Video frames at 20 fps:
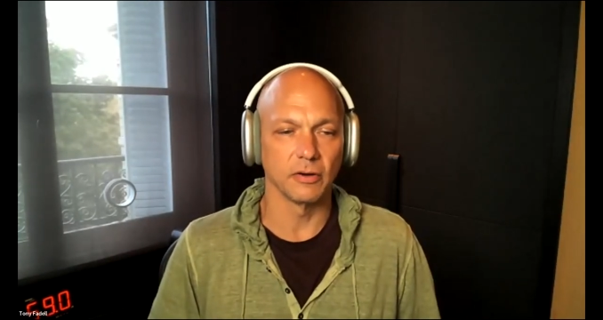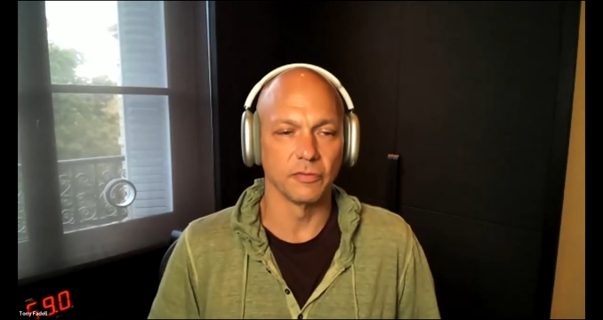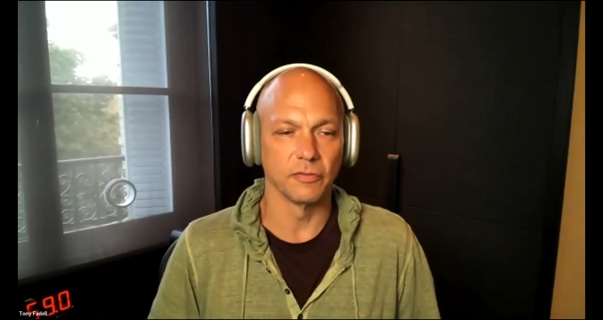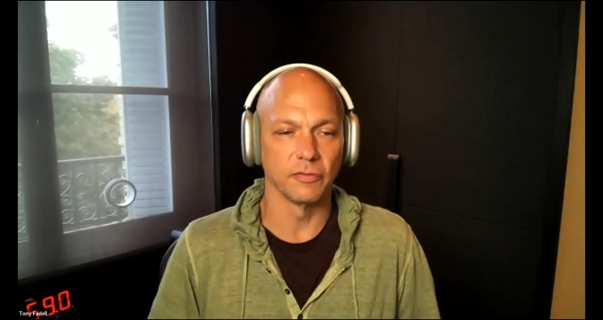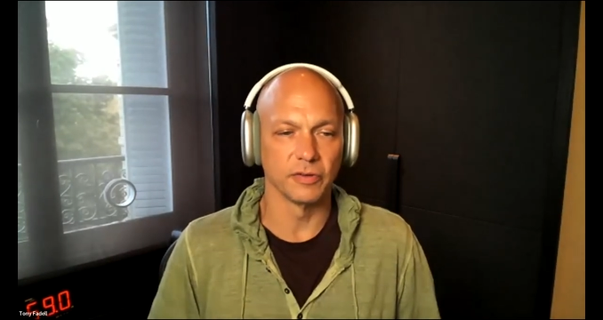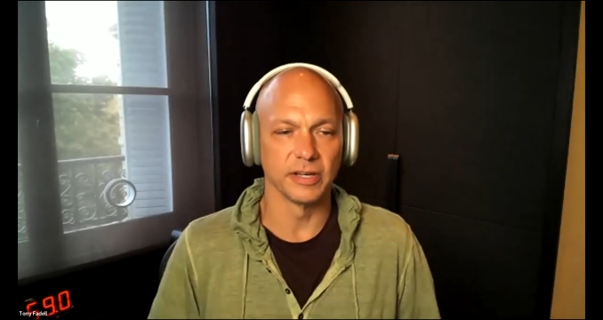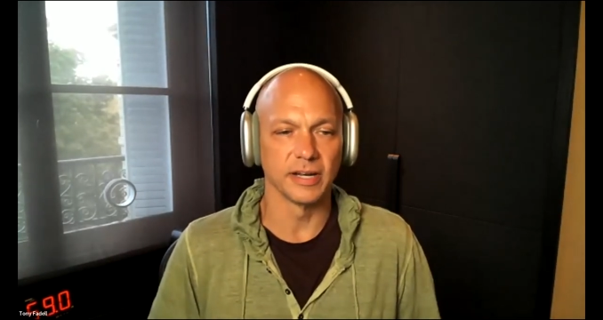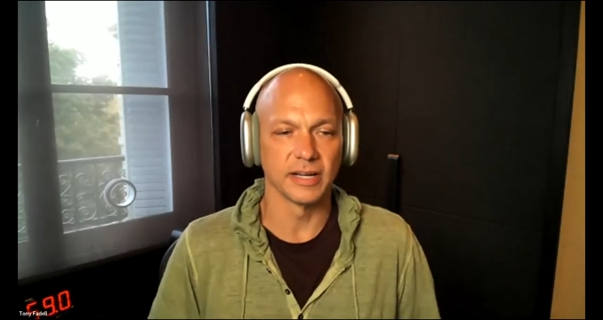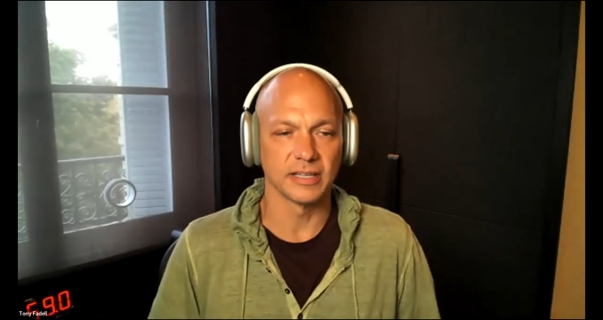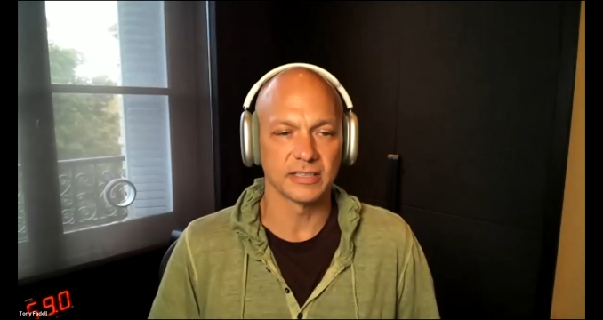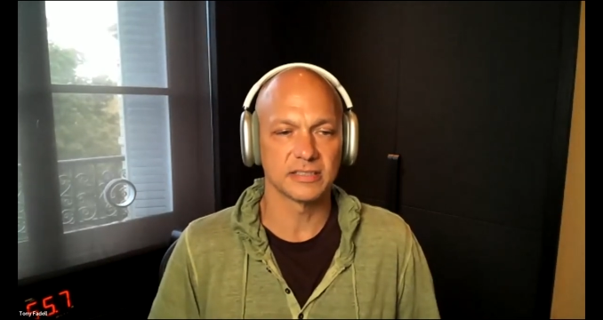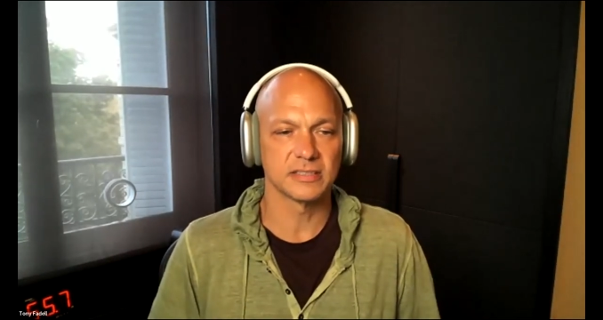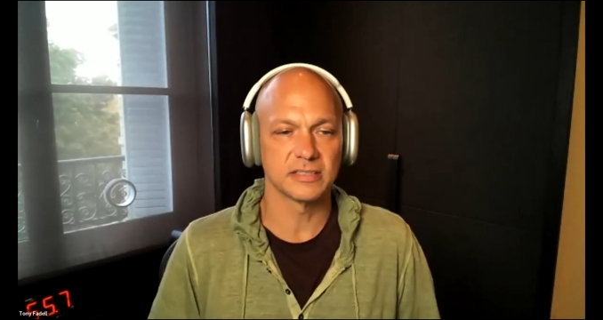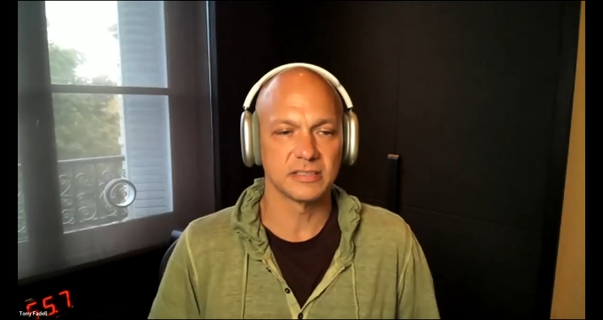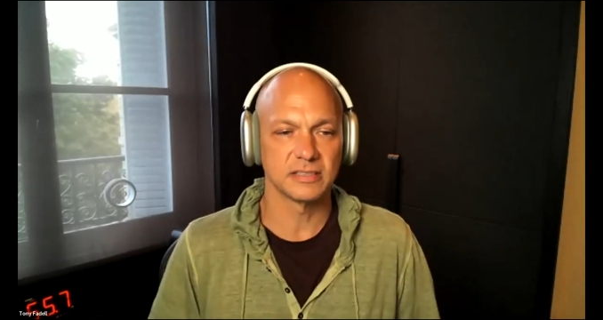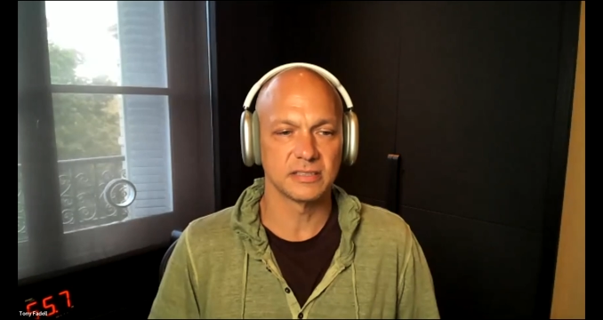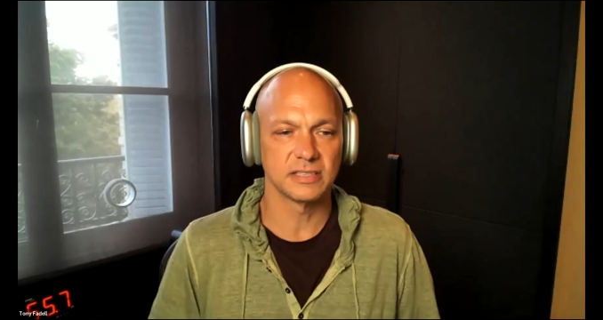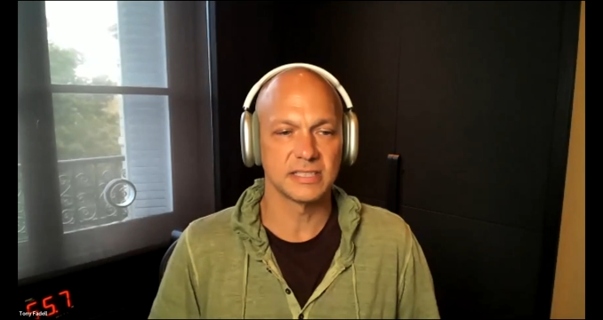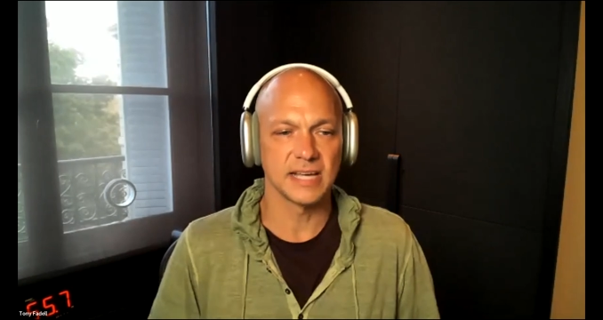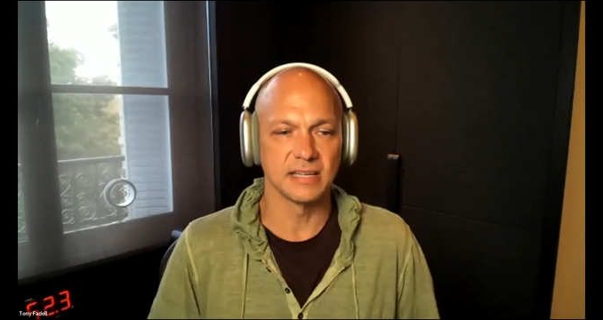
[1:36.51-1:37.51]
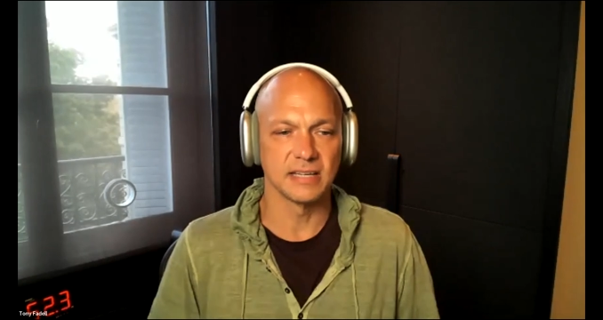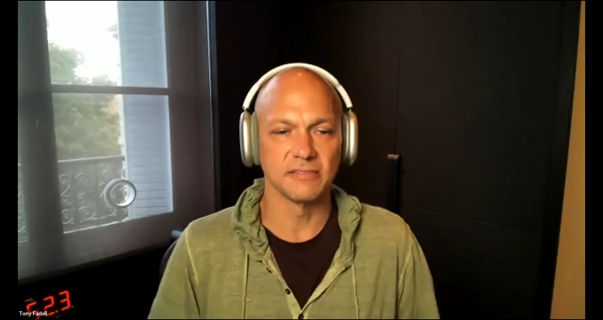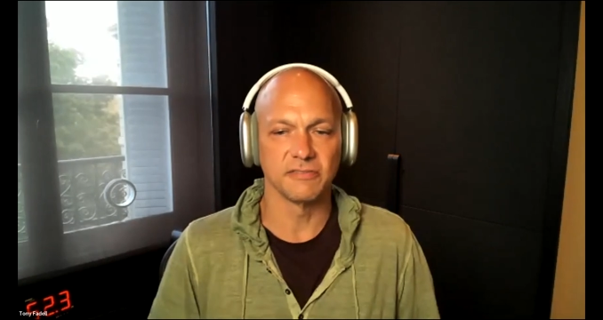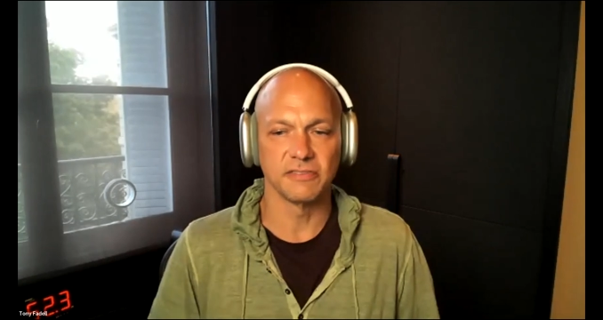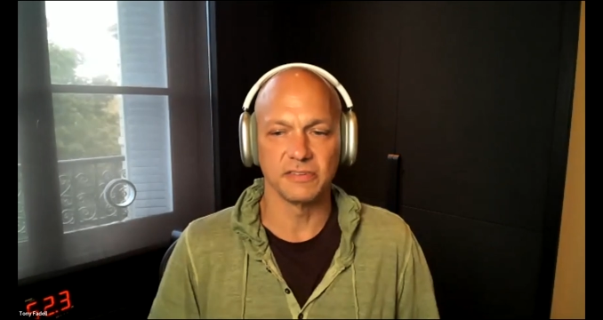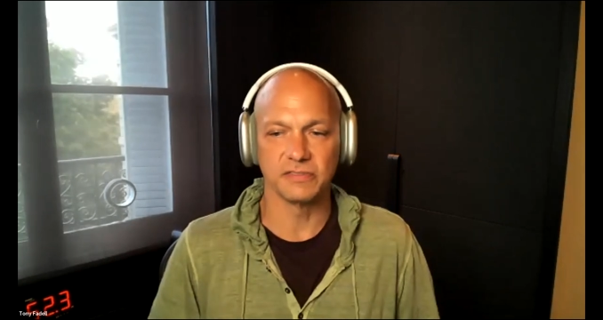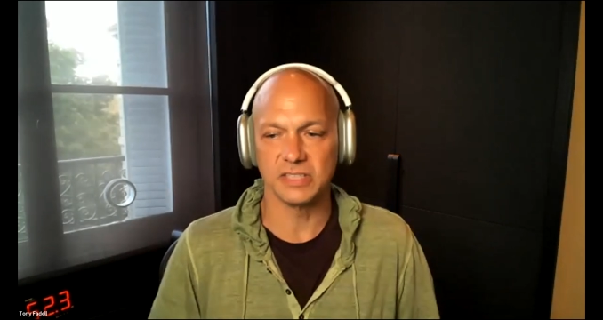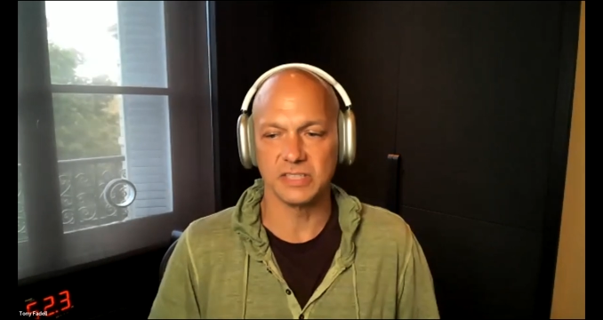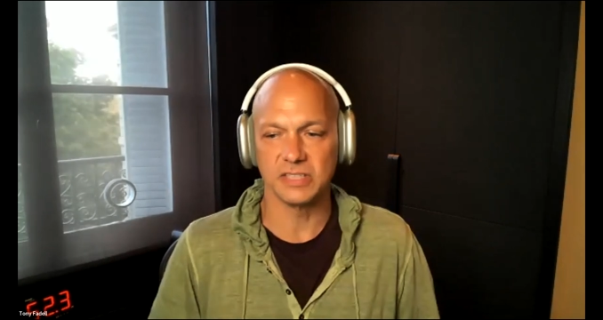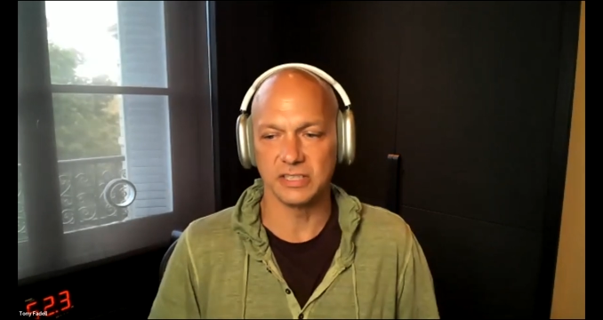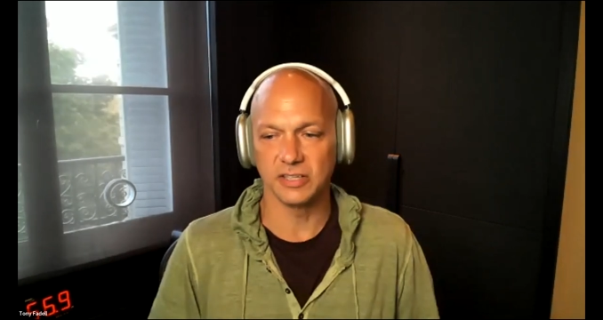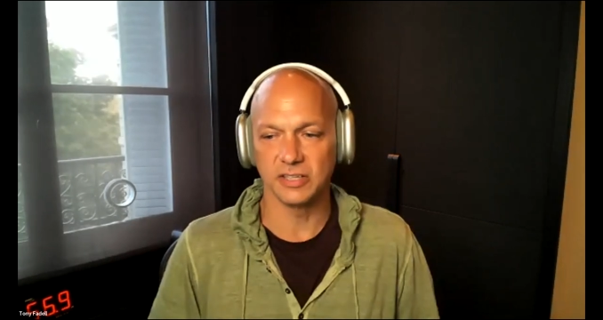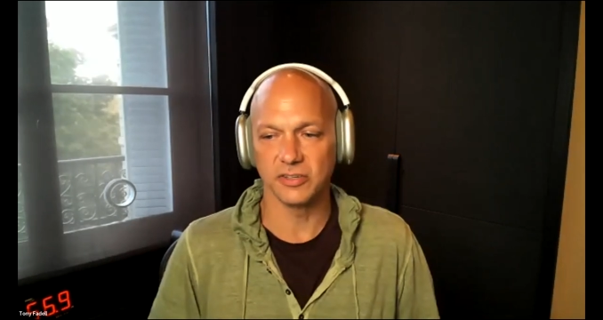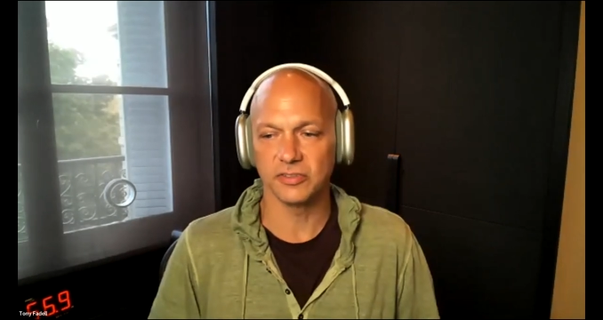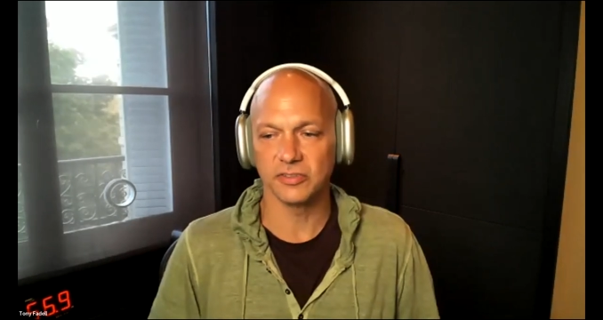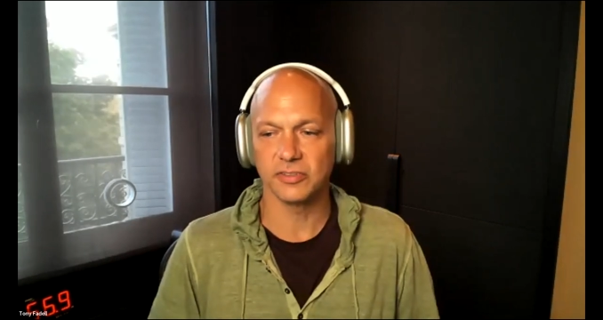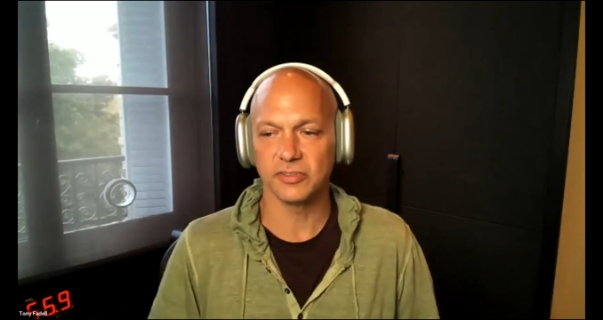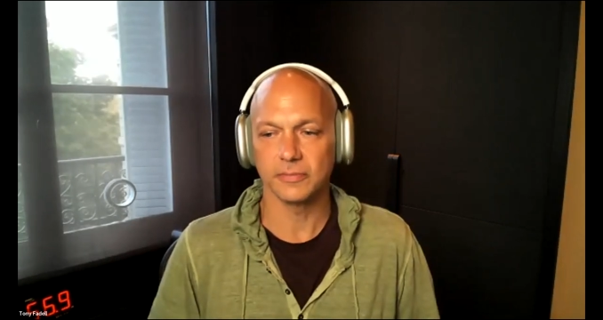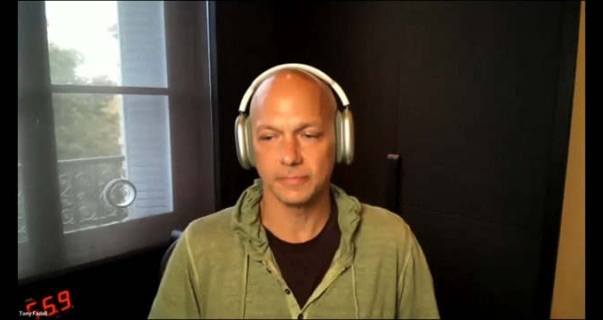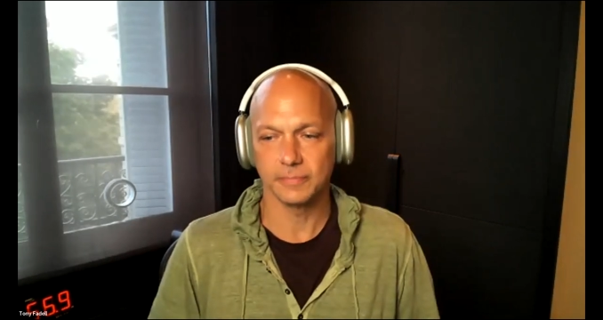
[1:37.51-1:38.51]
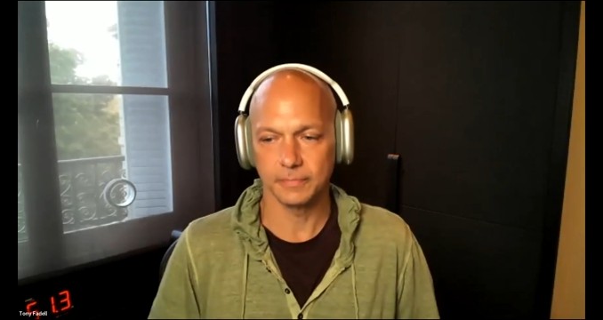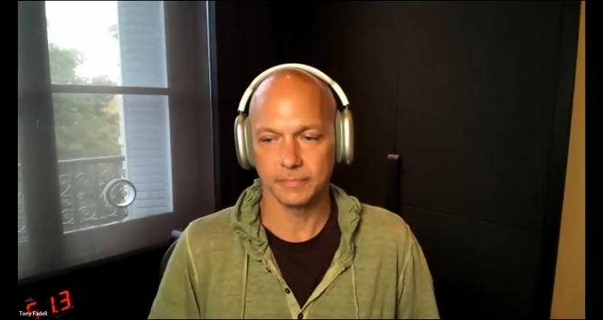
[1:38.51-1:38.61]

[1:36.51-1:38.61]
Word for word: over the next ten to fifteen years.